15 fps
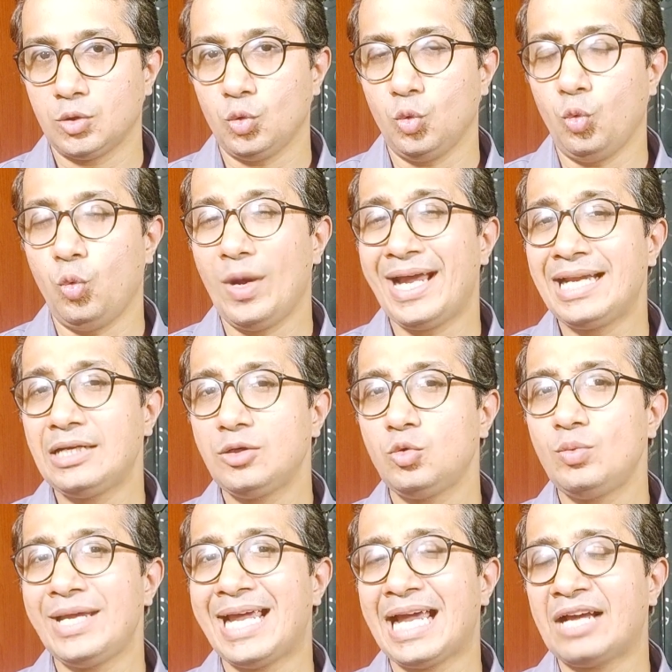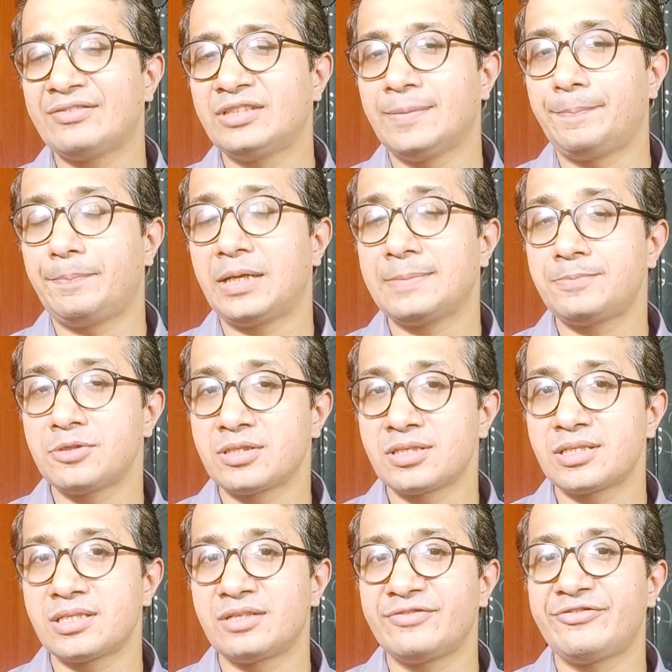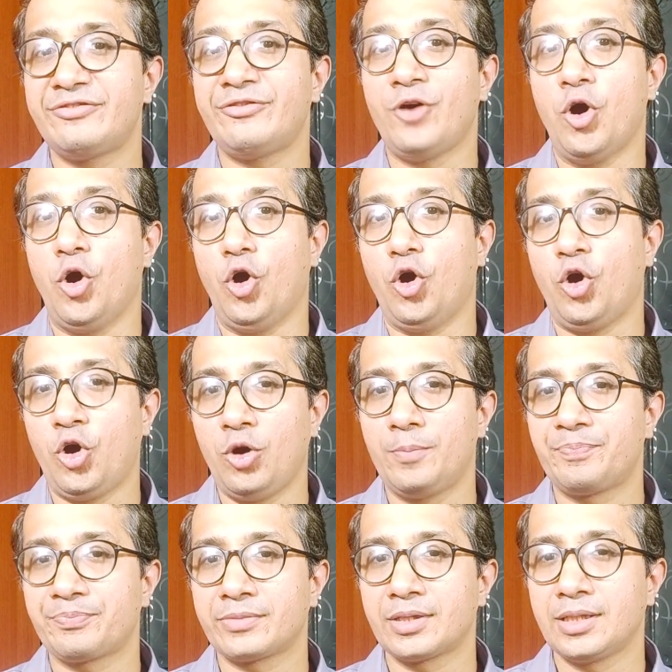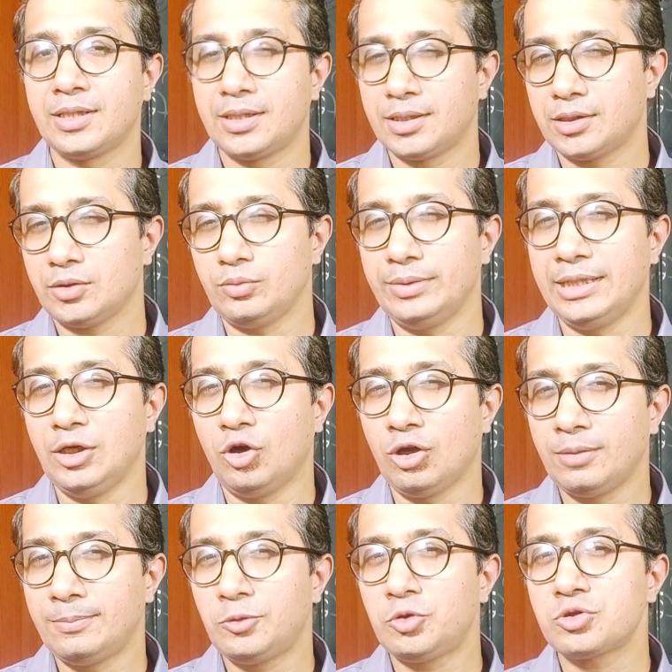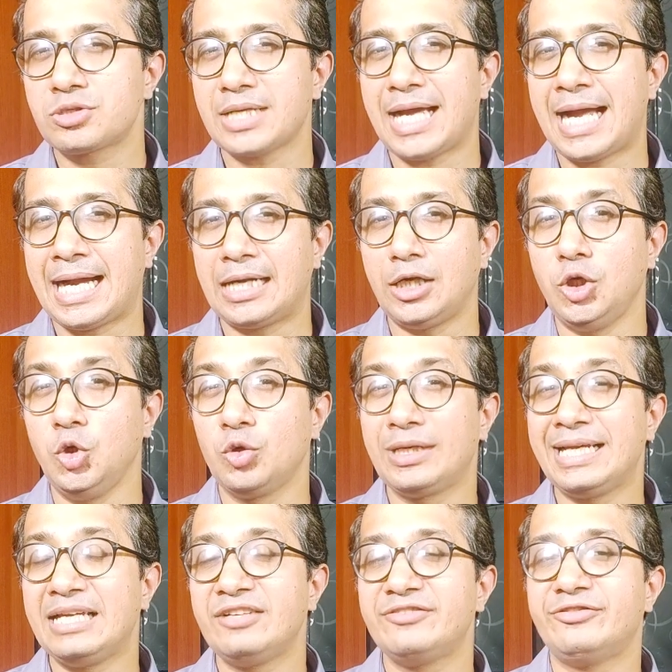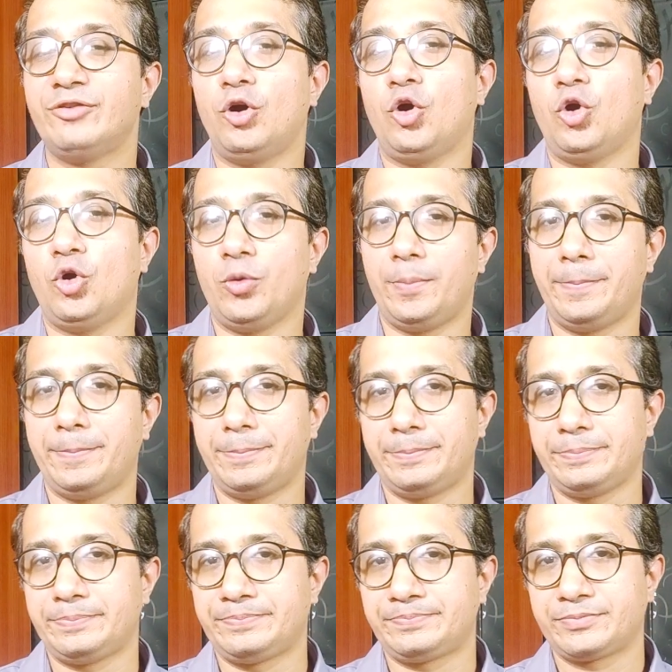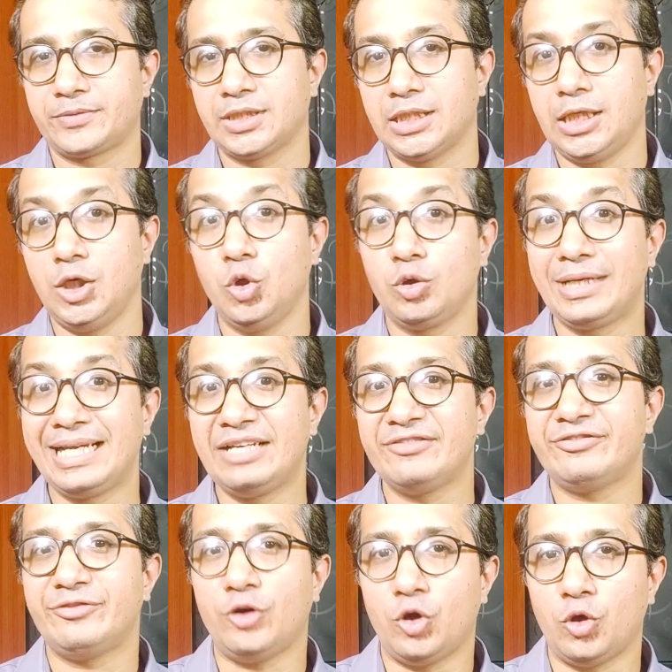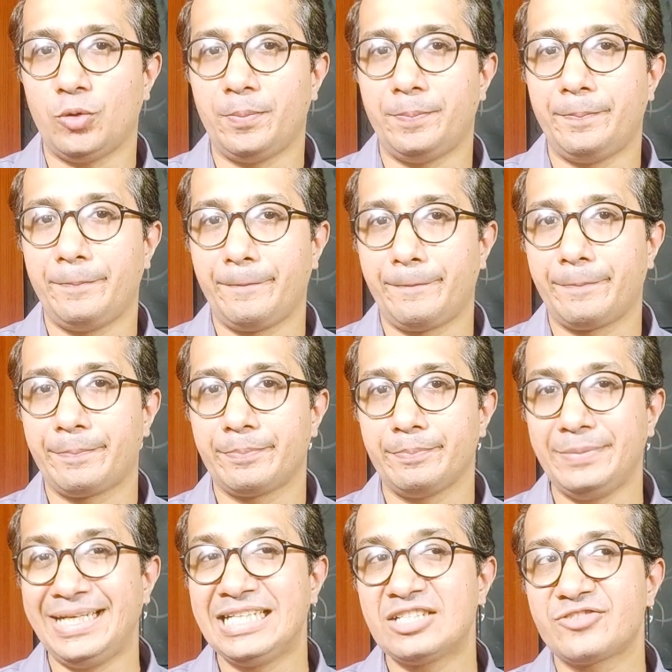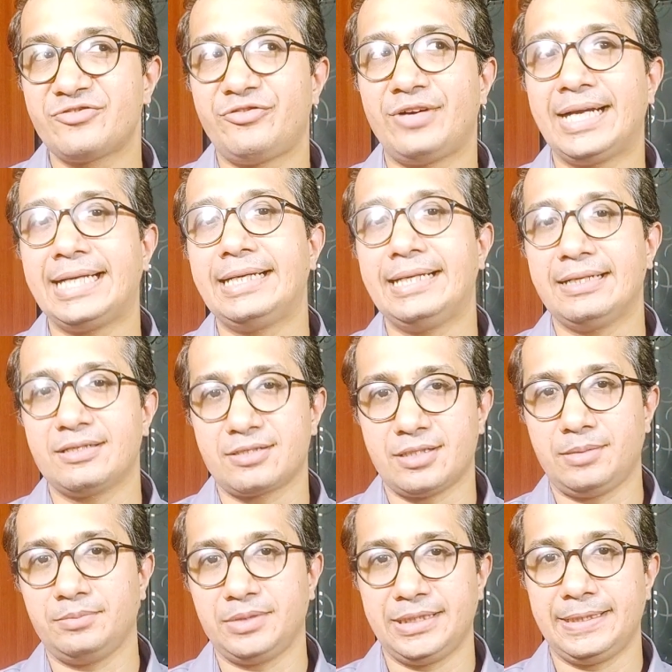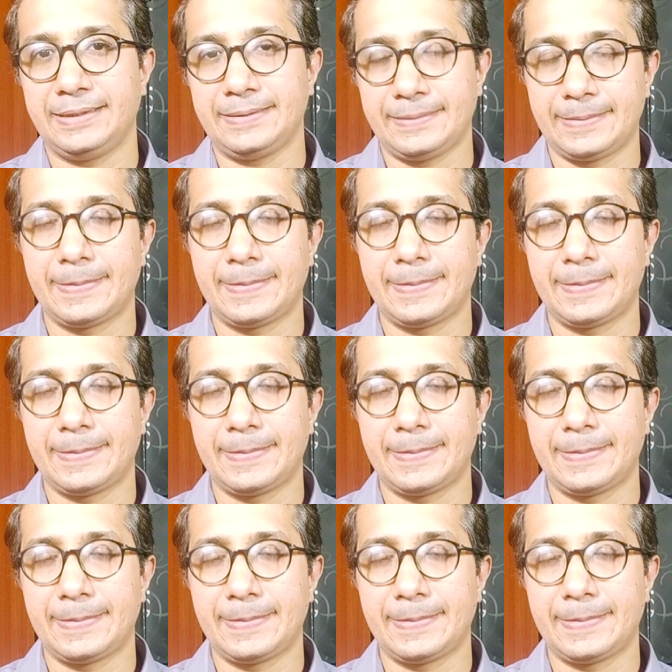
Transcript: When we have the preposition for, we'll almost add looking for. Looking for means finding something.